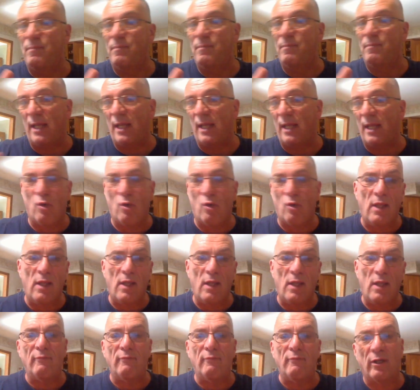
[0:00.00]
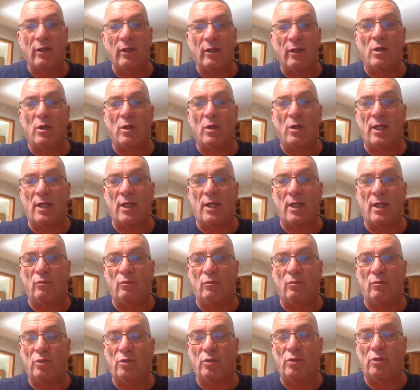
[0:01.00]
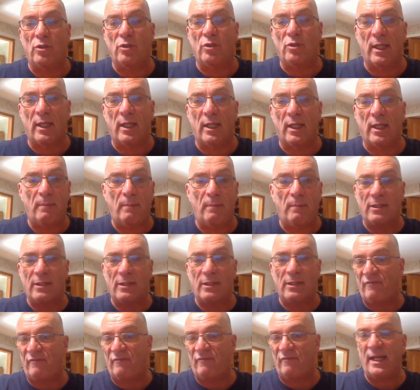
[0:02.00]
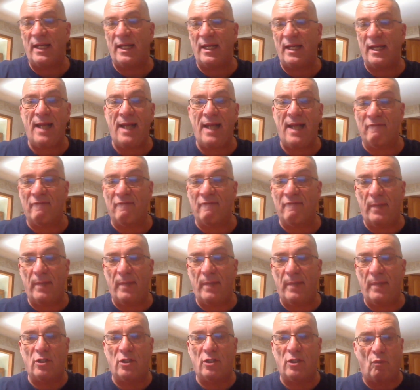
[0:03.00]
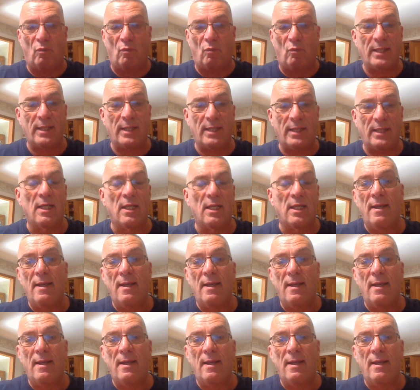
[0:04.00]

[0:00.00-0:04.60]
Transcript: say draw a line right across central New Jersey and cut Pennsylvania in half from east to west.